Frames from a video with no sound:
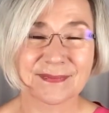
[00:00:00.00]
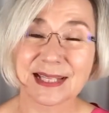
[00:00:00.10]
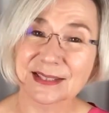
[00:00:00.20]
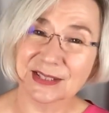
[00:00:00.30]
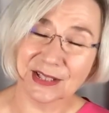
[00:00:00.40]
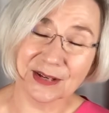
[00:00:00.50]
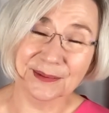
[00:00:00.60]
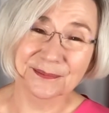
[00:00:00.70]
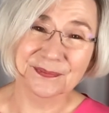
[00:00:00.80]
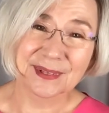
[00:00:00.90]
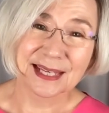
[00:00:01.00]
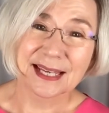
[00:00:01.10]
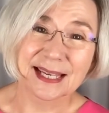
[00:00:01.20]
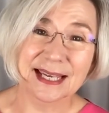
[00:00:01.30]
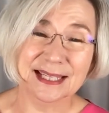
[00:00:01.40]
So,
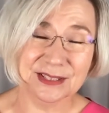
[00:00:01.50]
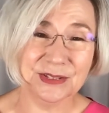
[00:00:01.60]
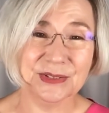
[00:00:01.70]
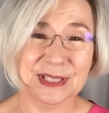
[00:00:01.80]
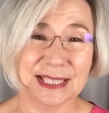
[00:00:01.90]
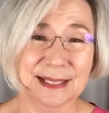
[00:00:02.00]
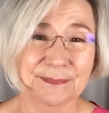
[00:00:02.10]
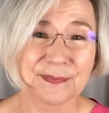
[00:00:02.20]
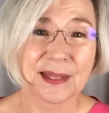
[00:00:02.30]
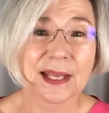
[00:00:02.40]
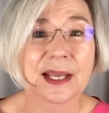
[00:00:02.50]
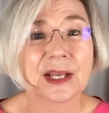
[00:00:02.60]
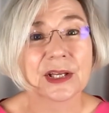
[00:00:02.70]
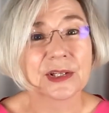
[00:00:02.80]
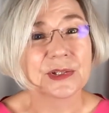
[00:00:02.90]
as you see,
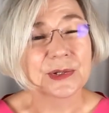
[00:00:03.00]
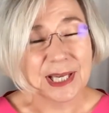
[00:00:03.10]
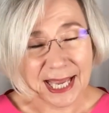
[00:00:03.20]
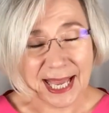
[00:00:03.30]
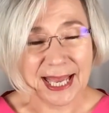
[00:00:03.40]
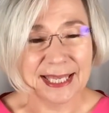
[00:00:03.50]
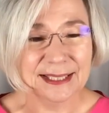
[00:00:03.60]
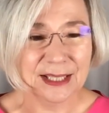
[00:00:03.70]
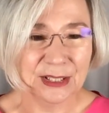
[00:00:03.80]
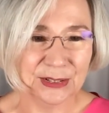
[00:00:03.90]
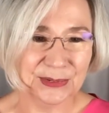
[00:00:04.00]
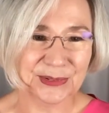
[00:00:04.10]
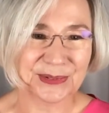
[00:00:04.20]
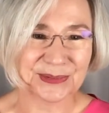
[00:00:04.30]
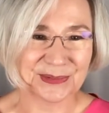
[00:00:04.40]
you can
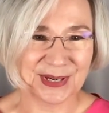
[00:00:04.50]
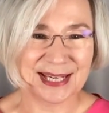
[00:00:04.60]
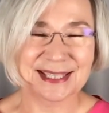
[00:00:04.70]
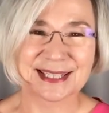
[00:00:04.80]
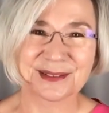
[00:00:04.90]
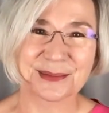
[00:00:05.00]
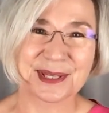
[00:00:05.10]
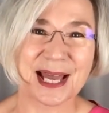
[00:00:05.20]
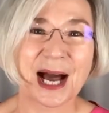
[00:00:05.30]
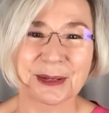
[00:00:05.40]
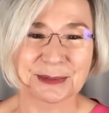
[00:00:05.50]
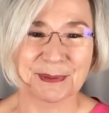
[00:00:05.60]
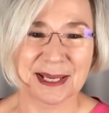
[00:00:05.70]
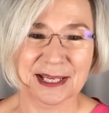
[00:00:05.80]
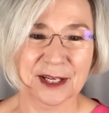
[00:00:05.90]
look radiant without
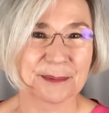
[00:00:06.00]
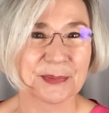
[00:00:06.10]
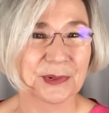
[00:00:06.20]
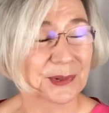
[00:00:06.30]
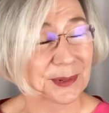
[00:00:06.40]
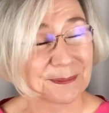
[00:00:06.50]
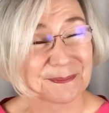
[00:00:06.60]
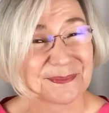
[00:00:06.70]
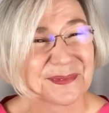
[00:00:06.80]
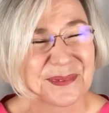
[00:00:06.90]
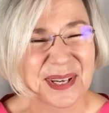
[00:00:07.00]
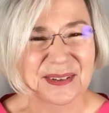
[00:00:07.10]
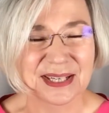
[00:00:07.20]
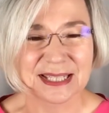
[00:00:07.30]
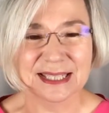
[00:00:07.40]
makeup or
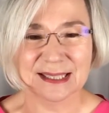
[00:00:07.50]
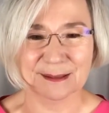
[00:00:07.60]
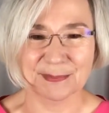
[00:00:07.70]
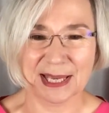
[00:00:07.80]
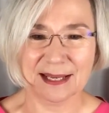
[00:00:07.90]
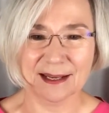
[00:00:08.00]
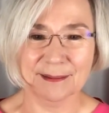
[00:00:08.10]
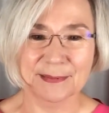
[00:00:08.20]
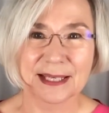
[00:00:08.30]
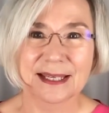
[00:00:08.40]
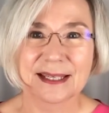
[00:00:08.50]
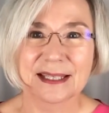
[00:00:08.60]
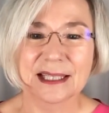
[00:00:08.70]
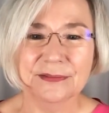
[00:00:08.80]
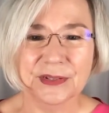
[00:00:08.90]
very little makeup
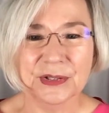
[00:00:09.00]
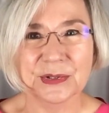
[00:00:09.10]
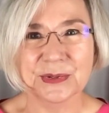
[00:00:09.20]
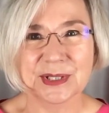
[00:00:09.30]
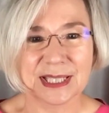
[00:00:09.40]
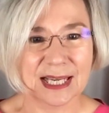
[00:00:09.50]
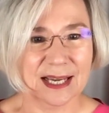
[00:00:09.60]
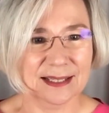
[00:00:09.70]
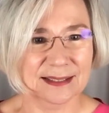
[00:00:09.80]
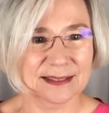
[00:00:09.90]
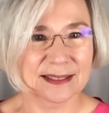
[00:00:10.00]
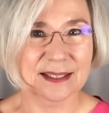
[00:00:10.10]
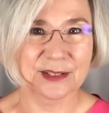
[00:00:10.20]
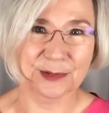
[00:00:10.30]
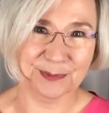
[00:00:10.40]
if you use the colors
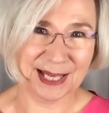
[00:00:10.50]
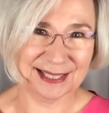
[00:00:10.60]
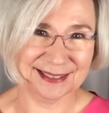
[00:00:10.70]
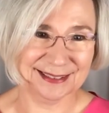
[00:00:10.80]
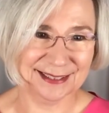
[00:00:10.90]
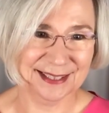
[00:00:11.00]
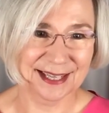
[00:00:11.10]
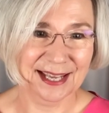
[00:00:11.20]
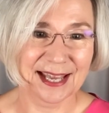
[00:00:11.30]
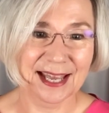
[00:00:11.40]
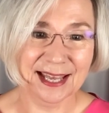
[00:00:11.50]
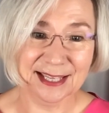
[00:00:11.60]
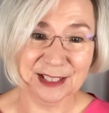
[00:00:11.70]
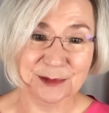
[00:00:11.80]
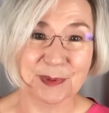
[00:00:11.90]
in your palette,
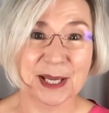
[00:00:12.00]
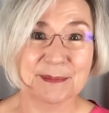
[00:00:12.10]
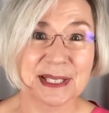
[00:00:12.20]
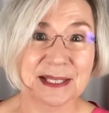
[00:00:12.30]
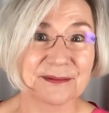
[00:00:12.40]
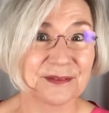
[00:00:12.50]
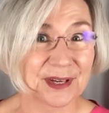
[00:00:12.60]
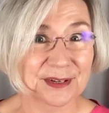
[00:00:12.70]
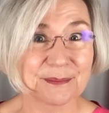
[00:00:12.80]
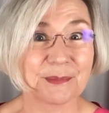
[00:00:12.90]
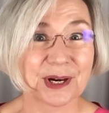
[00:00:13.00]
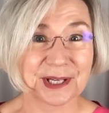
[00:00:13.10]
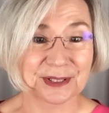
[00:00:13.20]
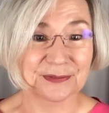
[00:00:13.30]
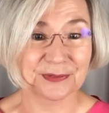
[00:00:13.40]
and by being very
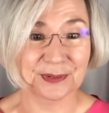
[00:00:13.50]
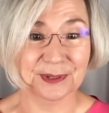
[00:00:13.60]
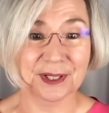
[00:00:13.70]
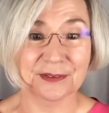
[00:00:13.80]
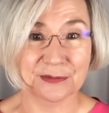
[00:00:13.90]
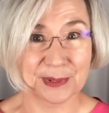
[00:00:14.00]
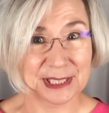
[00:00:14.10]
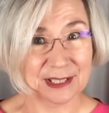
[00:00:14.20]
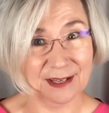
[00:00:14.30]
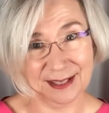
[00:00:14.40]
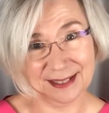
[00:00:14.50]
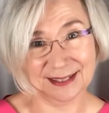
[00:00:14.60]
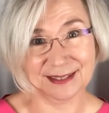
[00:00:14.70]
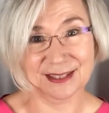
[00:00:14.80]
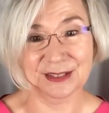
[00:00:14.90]
mindful of which
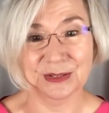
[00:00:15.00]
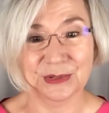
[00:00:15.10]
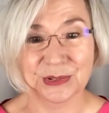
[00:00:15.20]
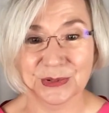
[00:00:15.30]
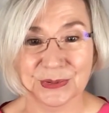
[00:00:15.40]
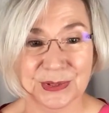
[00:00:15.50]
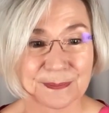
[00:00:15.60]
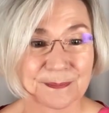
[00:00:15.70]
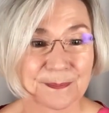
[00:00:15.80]
eyeglasses you choose.